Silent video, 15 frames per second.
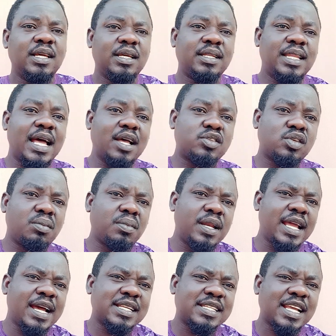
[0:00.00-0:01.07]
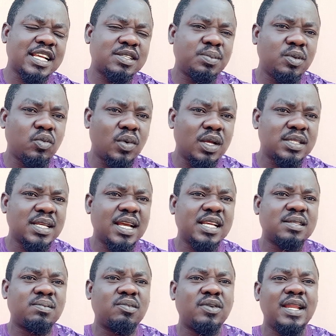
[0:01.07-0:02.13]
Now, somebody has asked me once
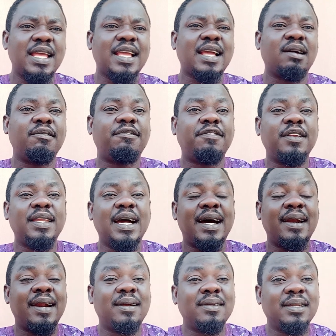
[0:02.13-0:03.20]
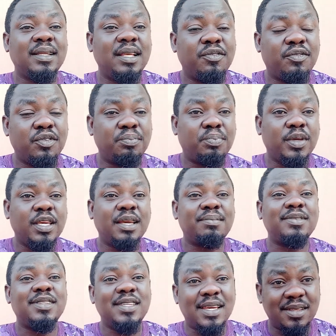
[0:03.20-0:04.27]
asked me whether I can feed around 11 p.m.
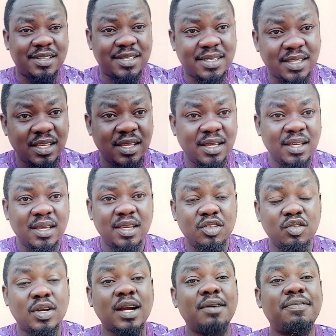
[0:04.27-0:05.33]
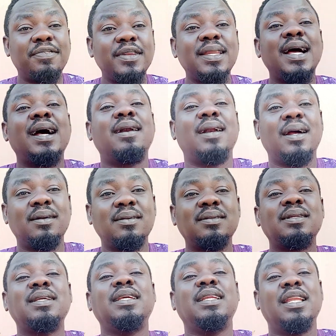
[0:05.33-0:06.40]
Yes, you can feed around
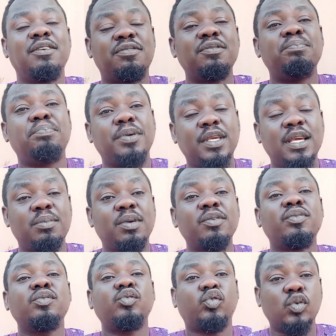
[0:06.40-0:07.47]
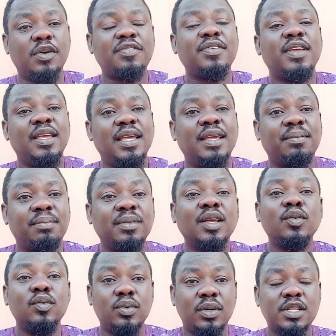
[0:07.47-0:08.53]
11 p.m. even 12 a.m. They
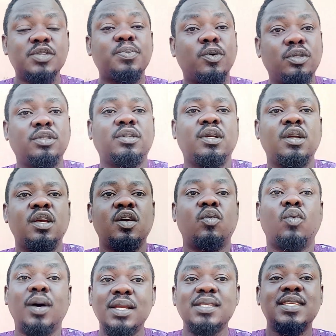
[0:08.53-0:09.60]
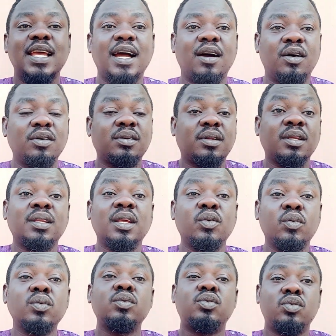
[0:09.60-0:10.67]
will respond once they are hungry. They
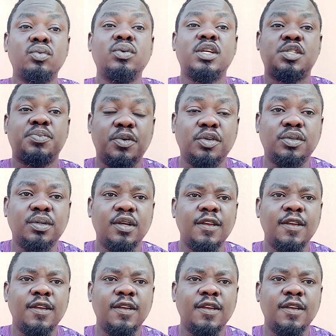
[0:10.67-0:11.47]
will do respond.